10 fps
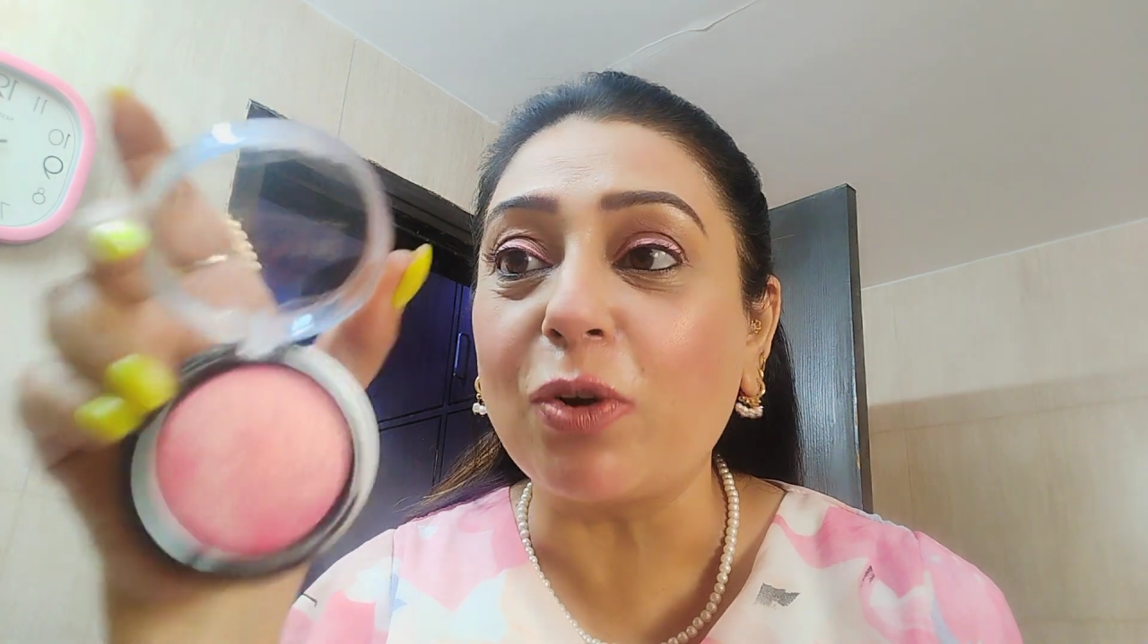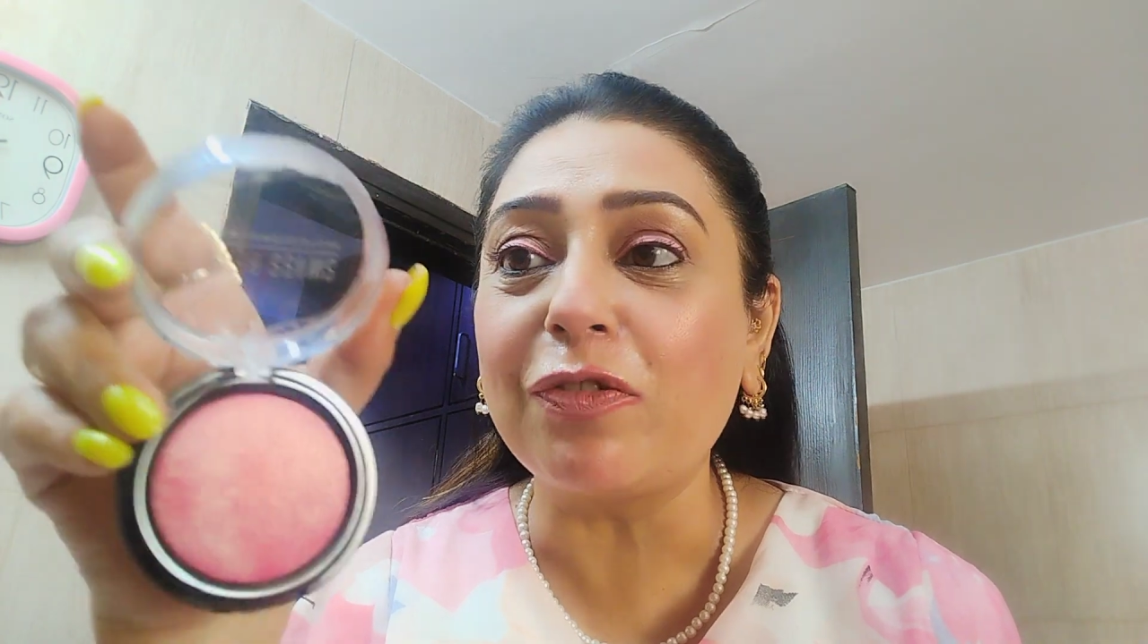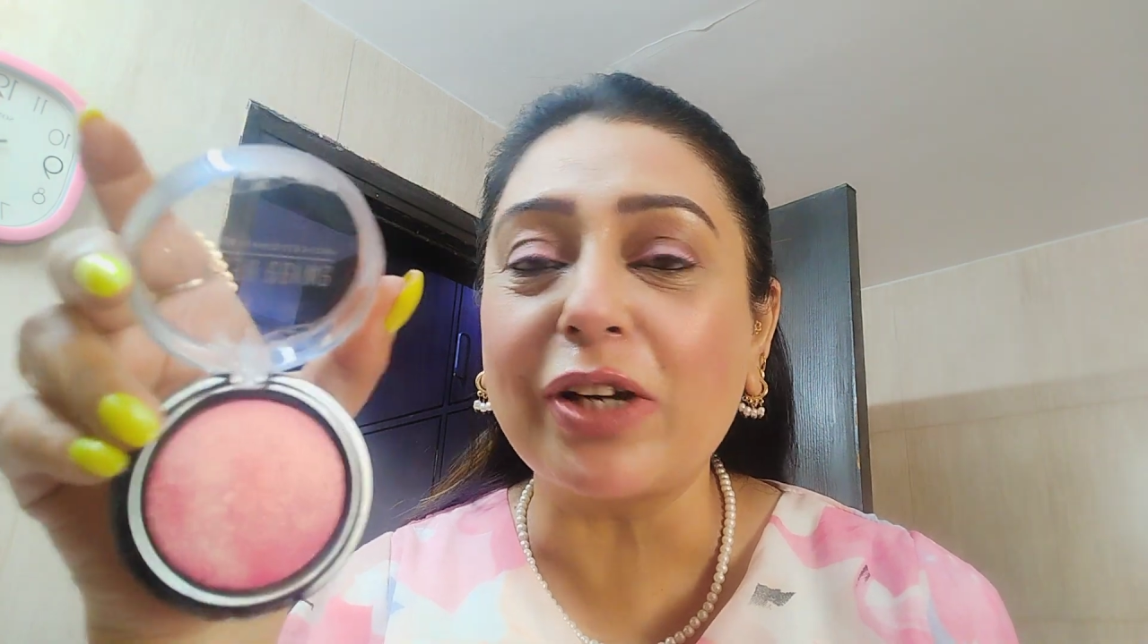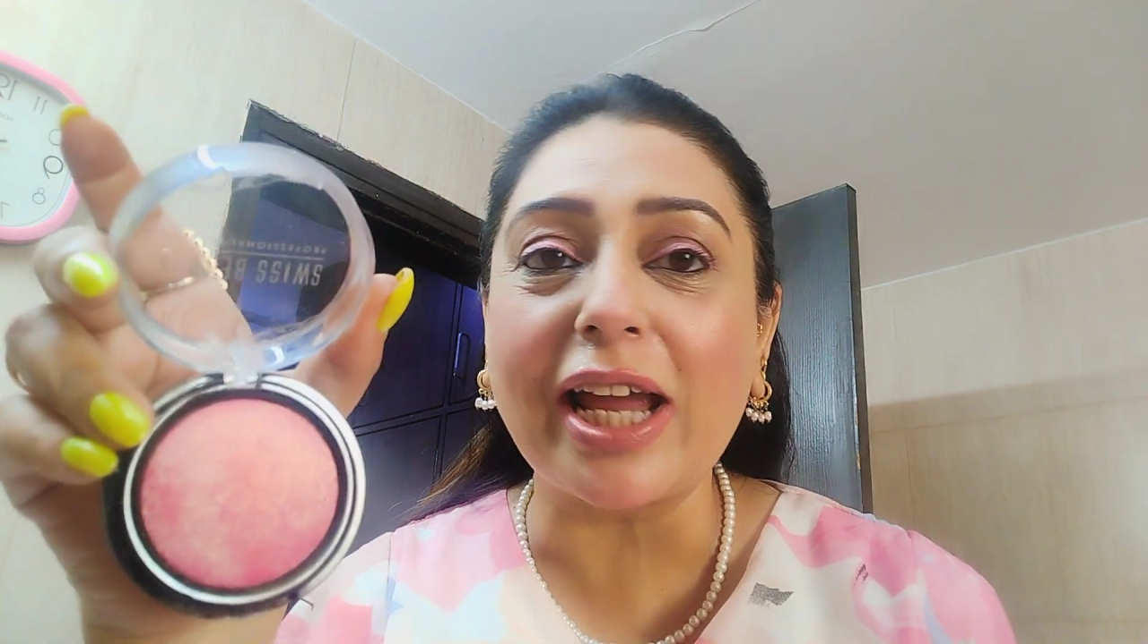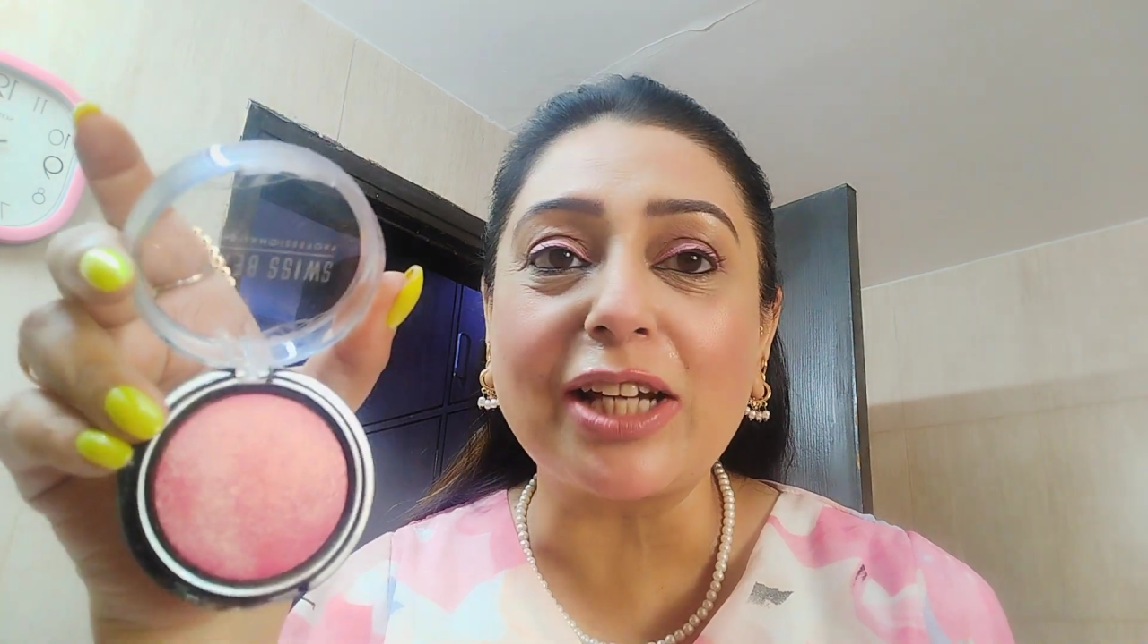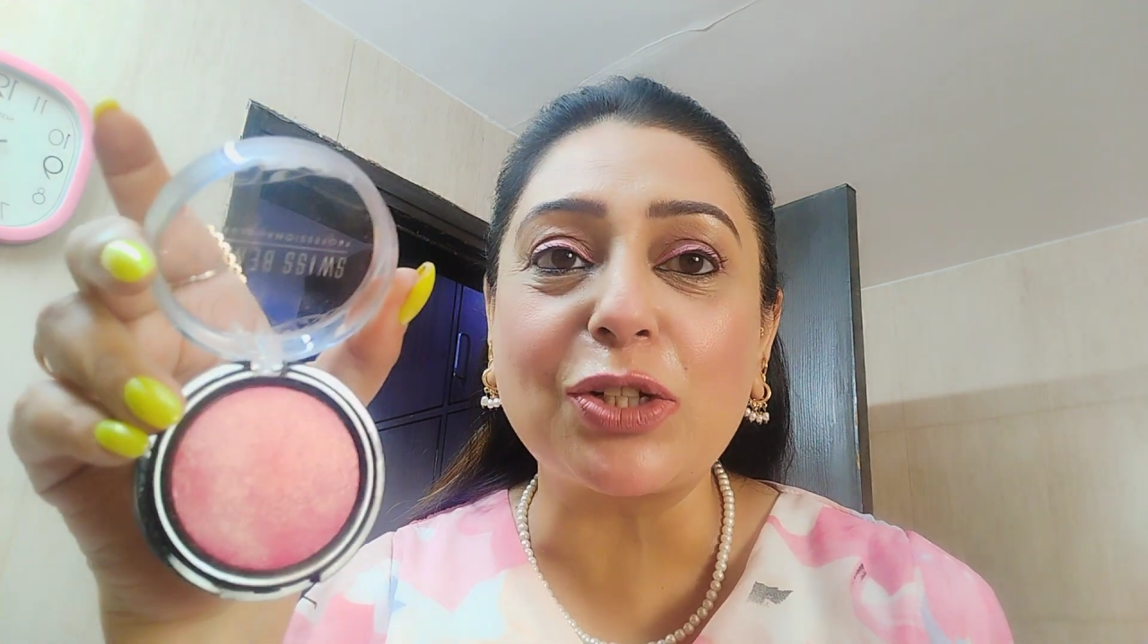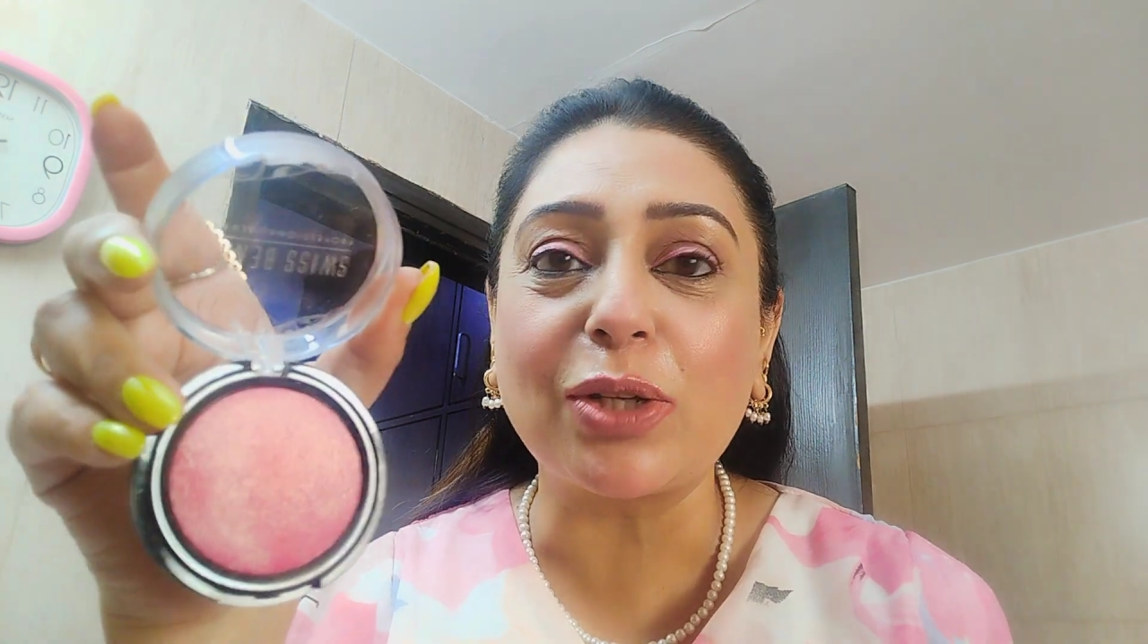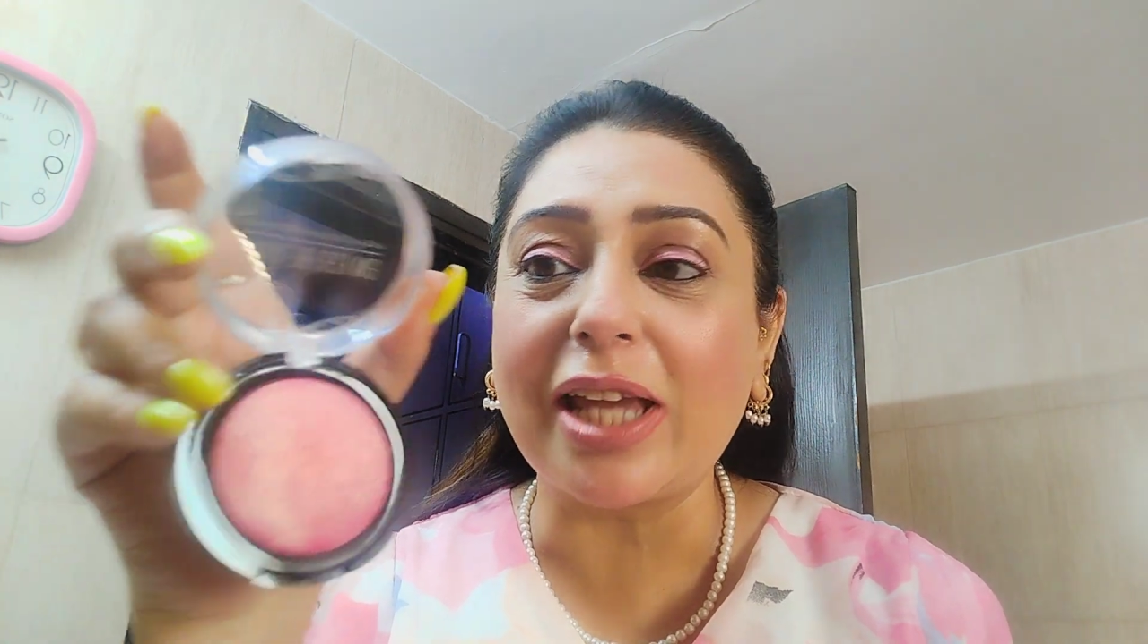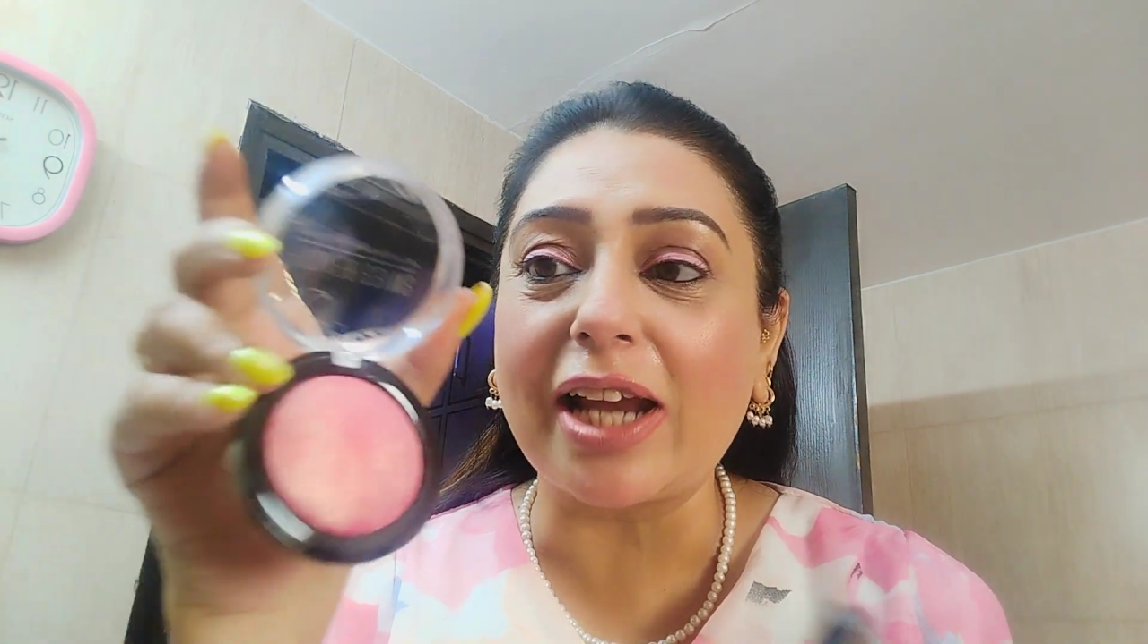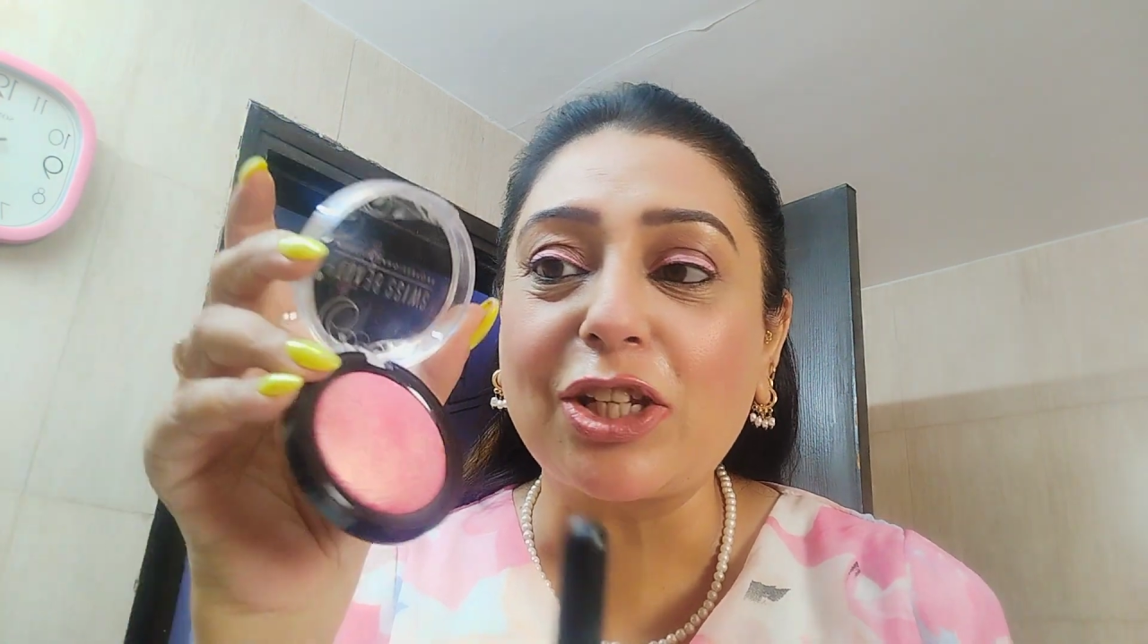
forget to get